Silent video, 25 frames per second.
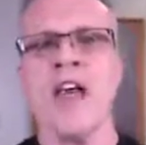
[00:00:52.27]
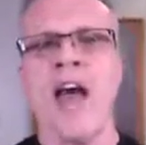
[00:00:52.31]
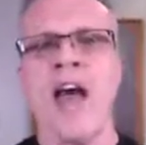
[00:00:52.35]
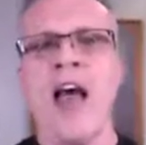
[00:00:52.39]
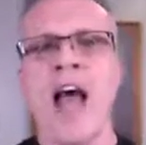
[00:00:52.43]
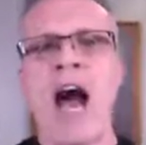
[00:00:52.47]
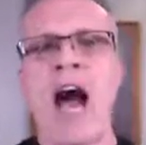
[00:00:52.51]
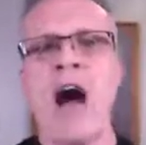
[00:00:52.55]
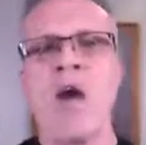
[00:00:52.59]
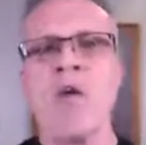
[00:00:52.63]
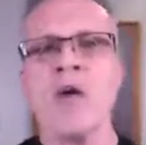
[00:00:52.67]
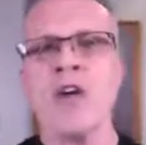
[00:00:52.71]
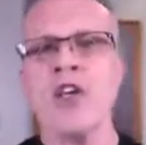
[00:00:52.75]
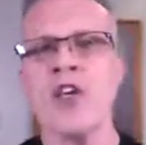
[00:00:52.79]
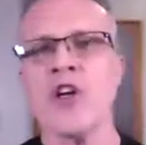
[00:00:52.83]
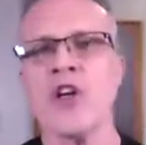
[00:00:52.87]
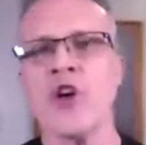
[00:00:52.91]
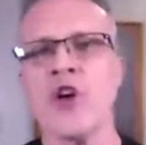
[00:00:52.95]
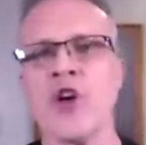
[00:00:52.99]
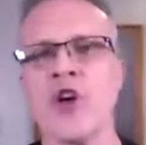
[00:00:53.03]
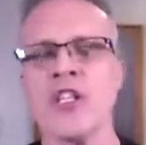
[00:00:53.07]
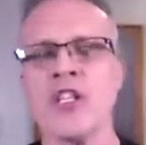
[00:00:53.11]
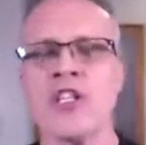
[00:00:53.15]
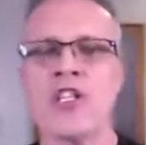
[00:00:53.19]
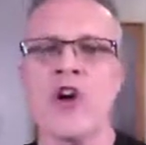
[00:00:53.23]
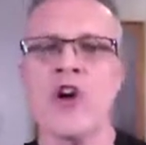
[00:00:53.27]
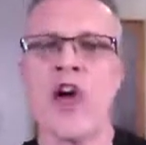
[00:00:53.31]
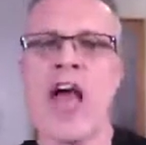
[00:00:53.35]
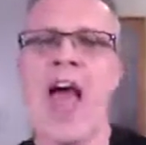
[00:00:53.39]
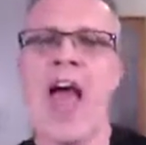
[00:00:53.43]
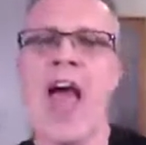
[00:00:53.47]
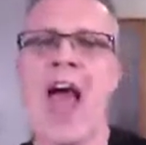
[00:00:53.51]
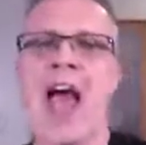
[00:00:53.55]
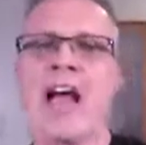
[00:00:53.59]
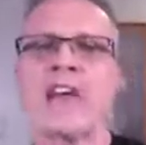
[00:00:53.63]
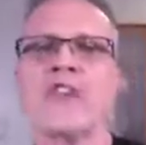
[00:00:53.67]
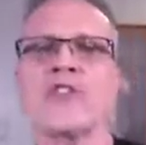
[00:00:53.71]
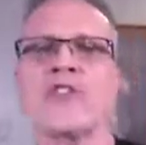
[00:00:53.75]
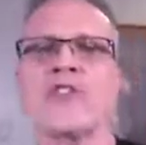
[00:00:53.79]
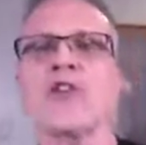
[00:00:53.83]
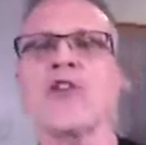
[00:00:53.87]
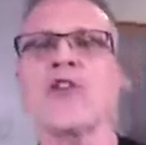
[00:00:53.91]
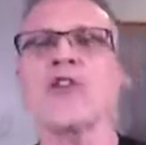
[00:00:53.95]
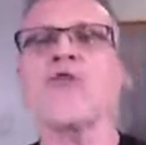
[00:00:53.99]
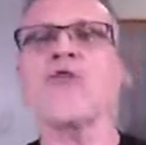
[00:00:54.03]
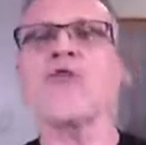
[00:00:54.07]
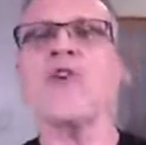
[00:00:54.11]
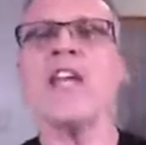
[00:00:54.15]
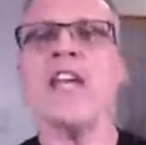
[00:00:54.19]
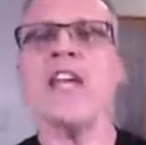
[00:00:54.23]
How are you going to act
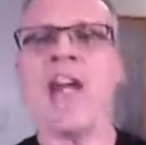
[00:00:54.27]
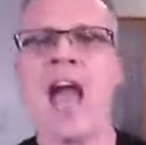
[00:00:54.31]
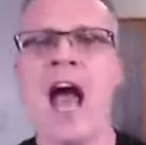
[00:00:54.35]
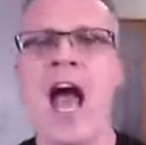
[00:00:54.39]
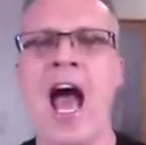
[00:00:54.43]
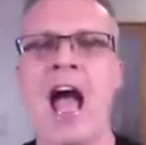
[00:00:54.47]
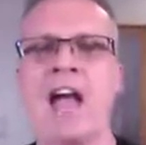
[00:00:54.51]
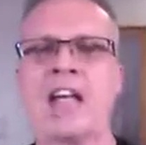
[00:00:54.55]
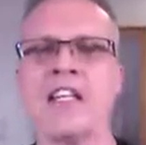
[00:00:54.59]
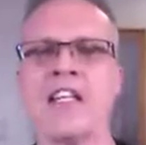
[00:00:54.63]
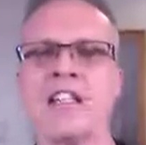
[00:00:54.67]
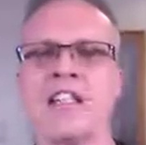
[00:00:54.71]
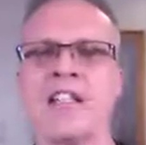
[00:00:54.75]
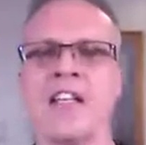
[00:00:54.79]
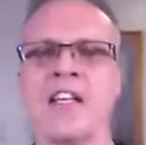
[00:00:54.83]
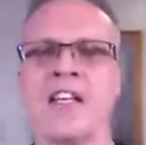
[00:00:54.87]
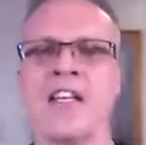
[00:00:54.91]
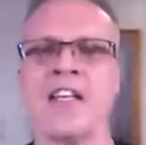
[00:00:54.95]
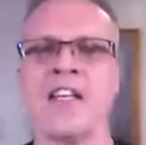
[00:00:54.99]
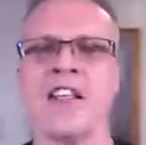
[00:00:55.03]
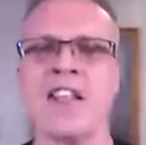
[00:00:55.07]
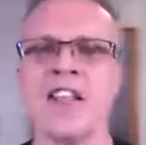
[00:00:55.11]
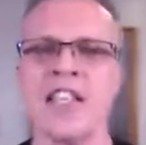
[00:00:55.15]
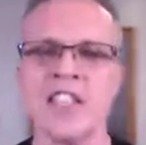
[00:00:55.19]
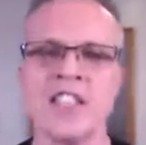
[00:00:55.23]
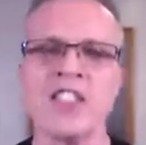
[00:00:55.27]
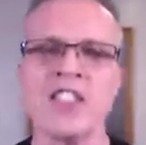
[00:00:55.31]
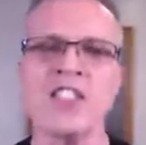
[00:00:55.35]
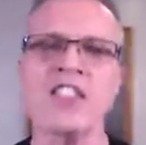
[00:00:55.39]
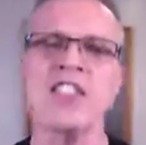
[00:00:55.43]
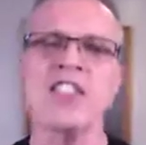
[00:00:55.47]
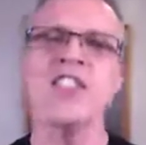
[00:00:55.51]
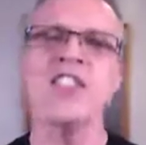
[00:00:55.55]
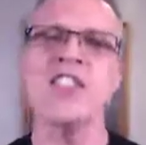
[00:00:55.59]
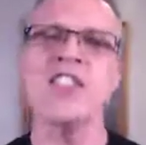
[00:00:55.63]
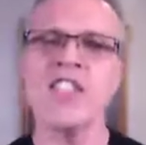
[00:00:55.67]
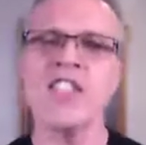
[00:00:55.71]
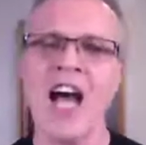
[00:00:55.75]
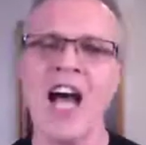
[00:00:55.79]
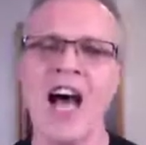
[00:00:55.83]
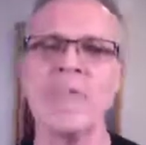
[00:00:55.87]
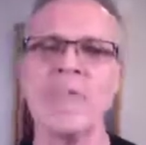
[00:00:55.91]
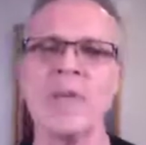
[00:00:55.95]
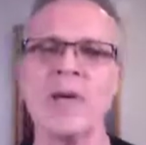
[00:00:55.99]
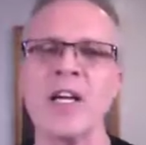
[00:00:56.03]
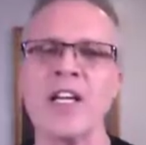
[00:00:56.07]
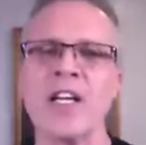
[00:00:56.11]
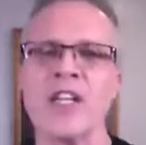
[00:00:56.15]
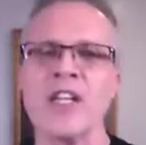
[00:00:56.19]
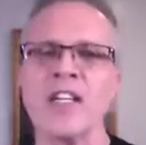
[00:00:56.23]
or react? This is the
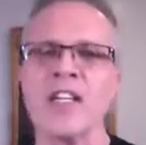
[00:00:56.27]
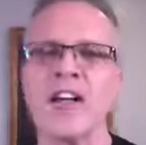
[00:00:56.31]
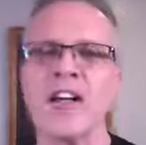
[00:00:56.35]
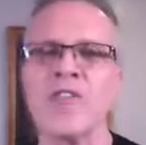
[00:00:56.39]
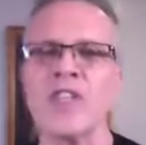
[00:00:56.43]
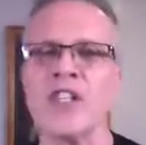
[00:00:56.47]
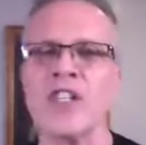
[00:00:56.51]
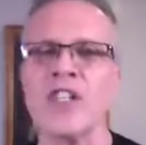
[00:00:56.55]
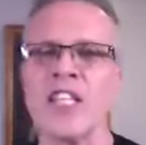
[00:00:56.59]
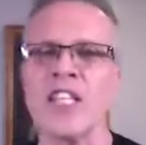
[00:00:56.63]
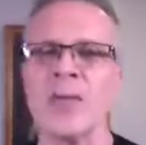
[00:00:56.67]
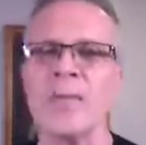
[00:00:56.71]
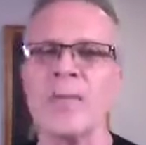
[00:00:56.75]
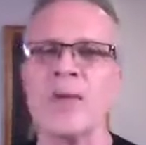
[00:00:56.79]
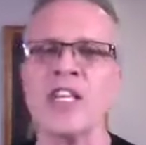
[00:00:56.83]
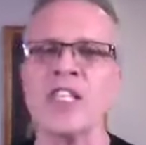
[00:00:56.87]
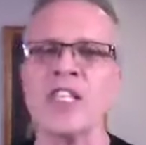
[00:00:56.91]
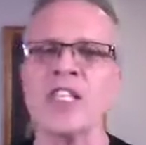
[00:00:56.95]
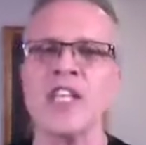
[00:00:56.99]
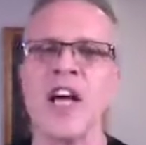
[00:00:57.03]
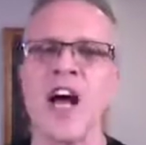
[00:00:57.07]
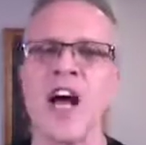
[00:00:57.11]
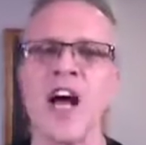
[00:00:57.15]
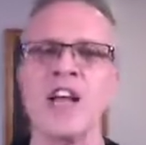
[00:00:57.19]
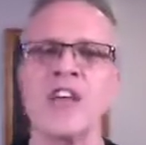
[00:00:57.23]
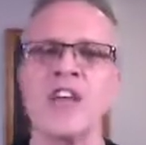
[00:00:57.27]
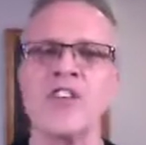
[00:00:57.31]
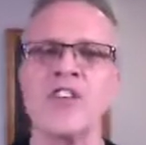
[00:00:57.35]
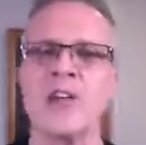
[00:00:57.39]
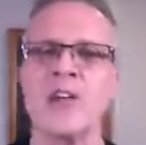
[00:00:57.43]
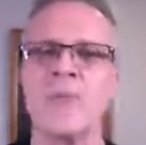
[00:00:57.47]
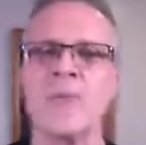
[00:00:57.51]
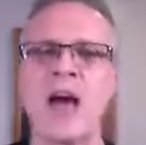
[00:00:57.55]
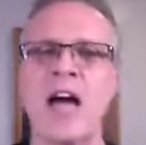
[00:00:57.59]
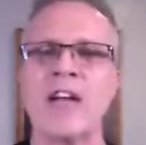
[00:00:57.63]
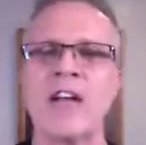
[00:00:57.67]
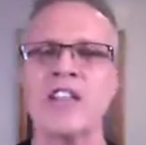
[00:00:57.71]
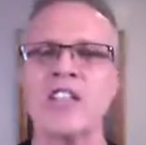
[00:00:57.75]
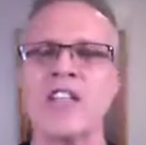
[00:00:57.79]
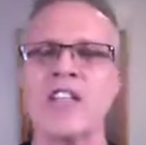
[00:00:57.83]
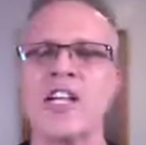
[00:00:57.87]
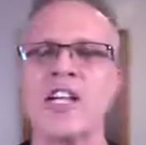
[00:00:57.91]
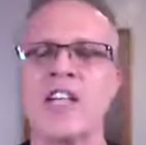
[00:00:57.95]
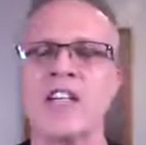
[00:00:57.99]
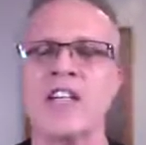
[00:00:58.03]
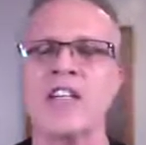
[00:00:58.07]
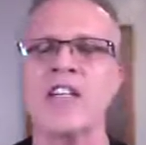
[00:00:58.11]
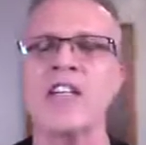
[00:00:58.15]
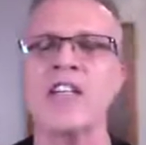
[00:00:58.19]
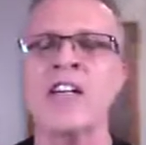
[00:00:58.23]
topic of the 10-minute talk you're about to
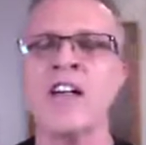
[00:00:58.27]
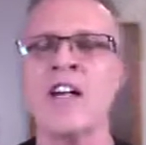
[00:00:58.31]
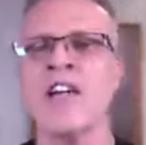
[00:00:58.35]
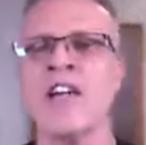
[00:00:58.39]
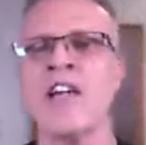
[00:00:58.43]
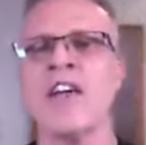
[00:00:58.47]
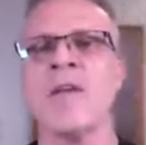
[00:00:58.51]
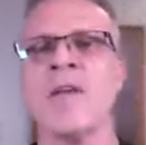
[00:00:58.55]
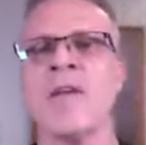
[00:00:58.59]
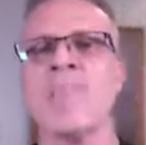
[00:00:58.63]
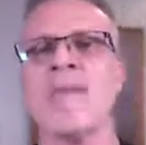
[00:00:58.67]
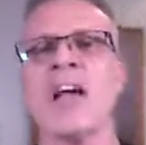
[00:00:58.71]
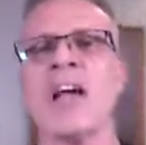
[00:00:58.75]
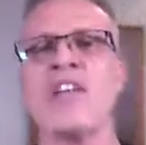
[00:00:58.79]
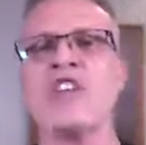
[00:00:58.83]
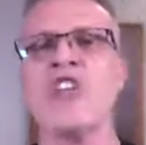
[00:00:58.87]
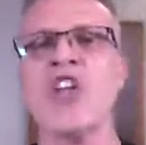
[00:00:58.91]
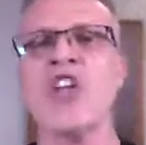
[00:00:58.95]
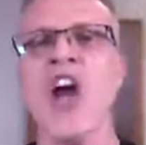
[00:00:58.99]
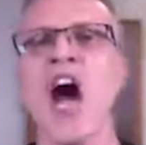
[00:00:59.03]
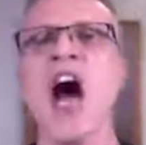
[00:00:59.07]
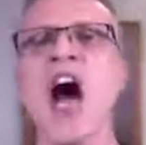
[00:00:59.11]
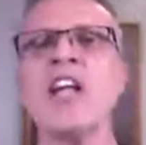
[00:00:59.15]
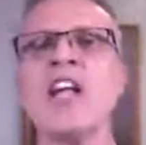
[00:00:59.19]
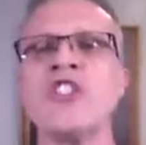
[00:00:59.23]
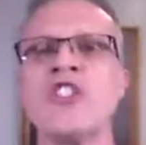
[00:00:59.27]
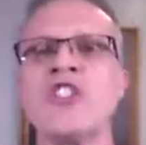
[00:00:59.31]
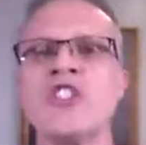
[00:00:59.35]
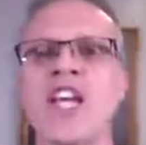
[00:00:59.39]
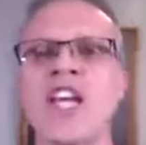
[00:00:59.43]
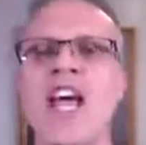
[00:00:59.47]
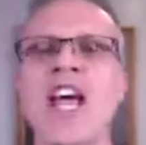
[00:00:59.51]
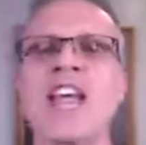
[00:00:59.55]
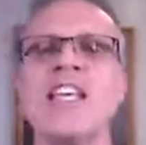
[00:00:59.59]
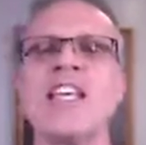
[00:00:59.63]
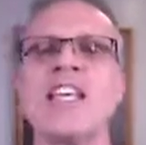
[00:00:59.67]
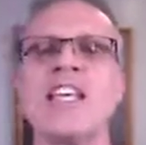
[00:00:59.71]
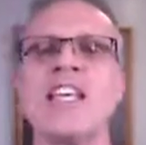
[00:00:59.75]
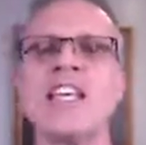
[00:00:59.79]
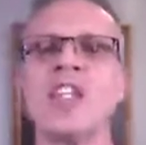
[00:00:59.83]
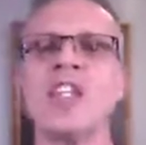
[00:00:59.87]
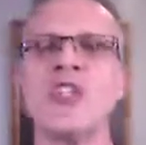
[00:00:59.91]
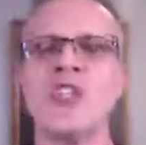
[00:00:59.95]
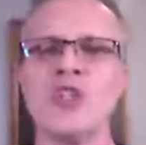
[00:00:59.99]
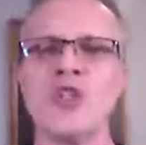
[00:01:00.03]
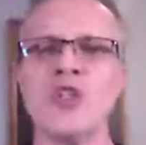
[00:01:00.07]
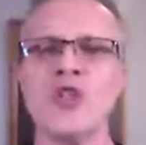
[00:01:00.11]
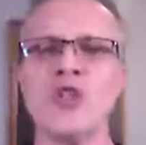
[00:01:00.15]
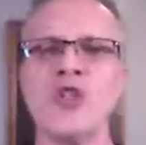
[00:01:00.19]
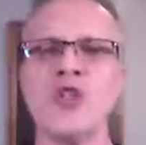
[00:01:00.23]
hear by John Checki
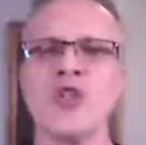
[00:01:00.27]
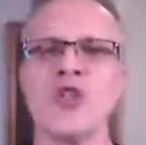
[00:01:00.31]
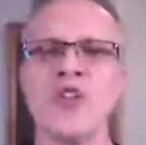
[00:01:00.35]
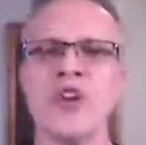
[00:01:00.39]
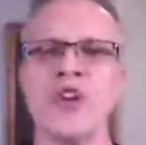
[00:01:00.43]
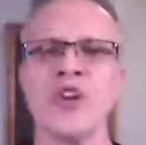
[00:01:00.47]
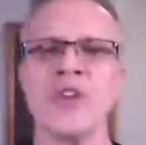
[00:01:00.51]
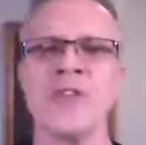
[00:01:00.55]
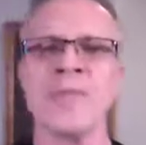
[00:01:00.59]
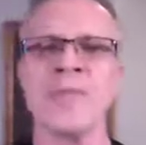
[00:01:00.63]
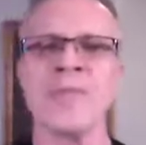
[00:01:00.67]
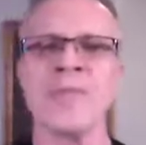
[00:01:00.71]
Jr.